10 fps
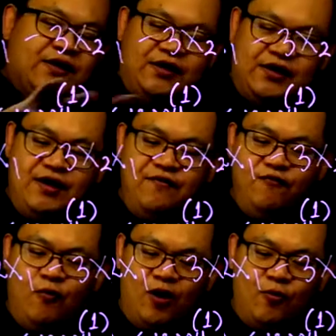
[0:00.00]
if
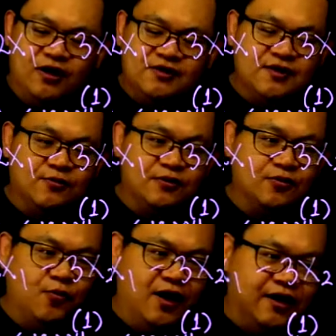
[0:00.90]
y1 is equal to
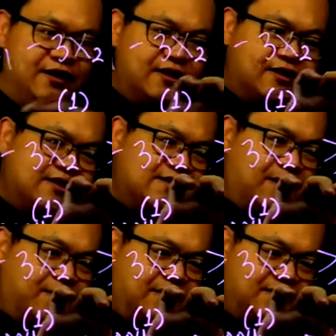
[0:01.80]
1, then this
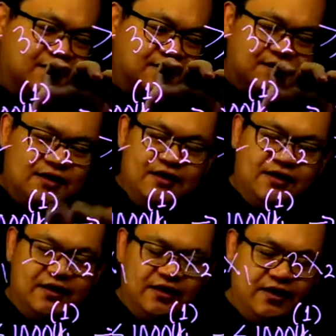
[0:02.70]
happens.
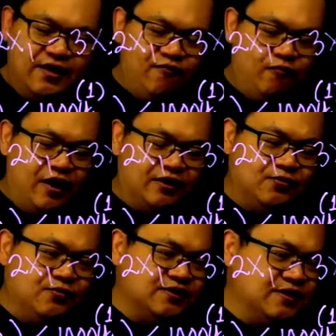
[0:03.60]
If
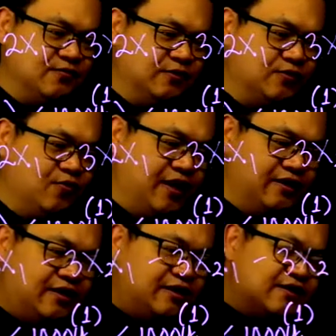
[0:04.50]
y2 is equal to
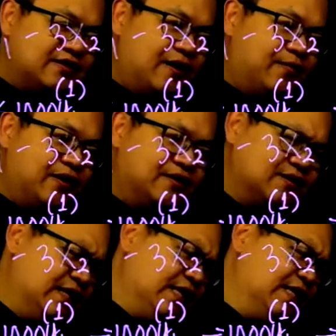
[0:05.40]
1, then this
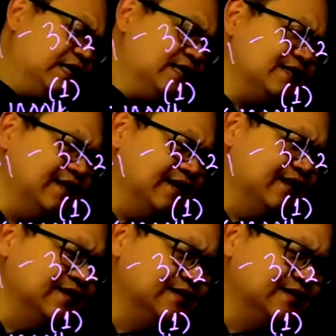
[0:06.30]
happens. Isn't this